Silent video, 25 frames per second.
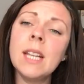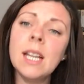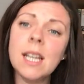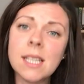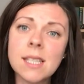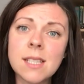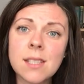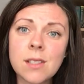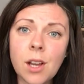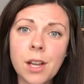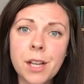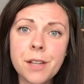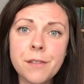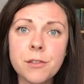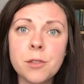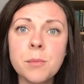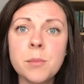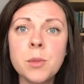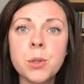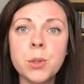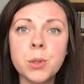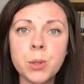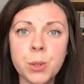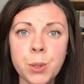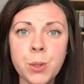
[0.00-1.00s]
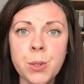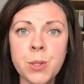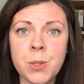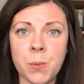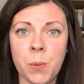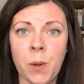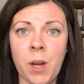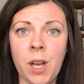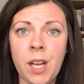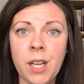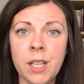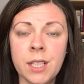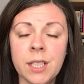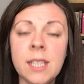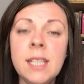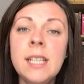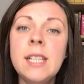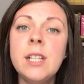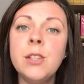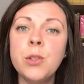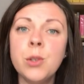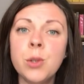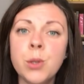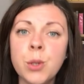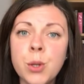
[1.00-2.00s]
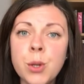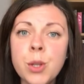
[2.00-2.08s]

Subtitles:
Aside from your coursework, your